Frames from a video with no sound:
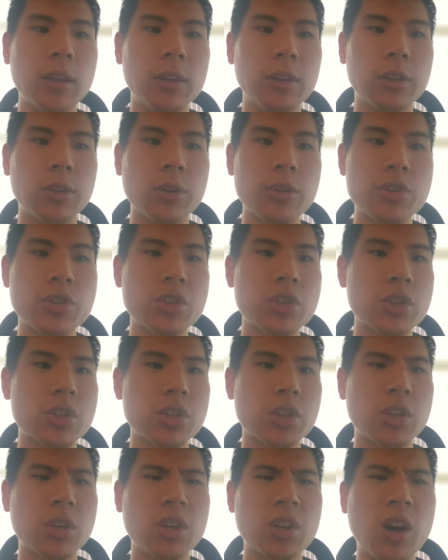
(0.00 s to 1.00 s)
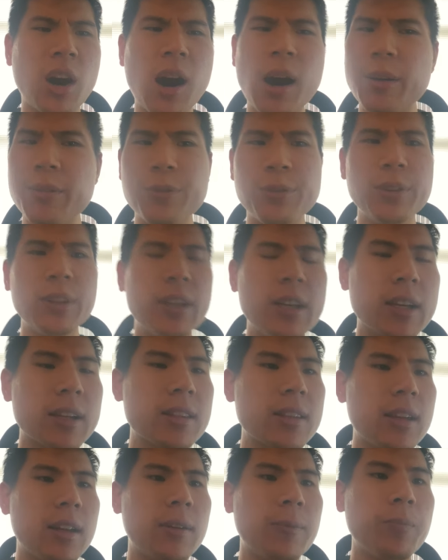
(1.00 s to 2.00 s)
there's just conflict
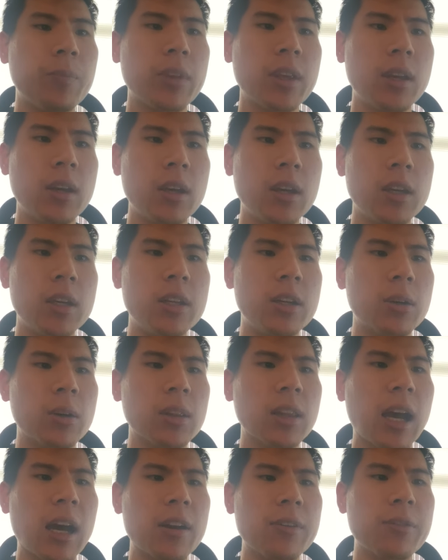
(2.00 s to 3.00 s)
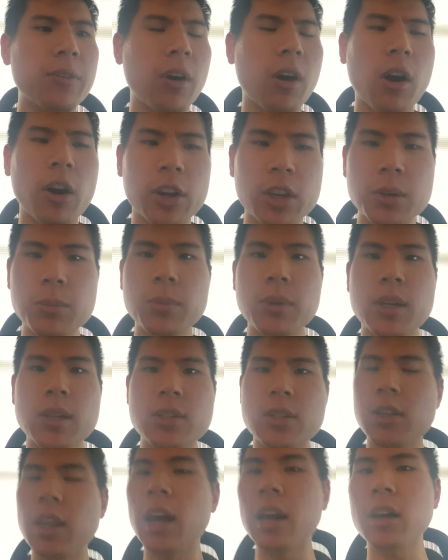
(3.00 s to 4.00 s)
and you know a lot of
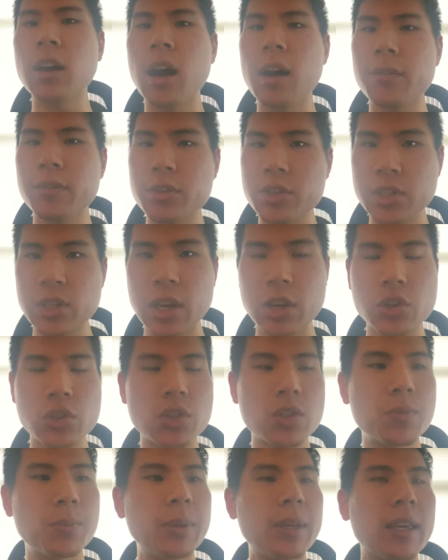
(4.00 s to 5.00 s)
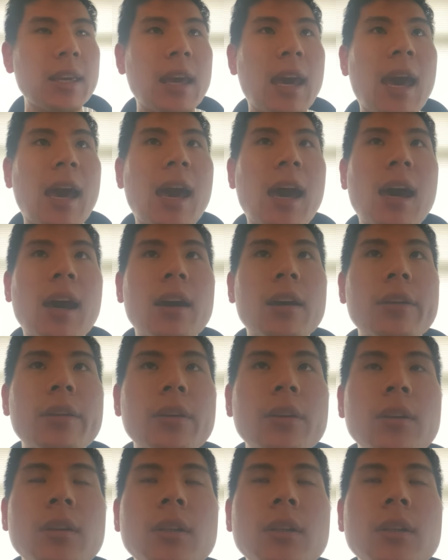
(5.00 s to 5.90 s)
arguments, a lot of conversations being had.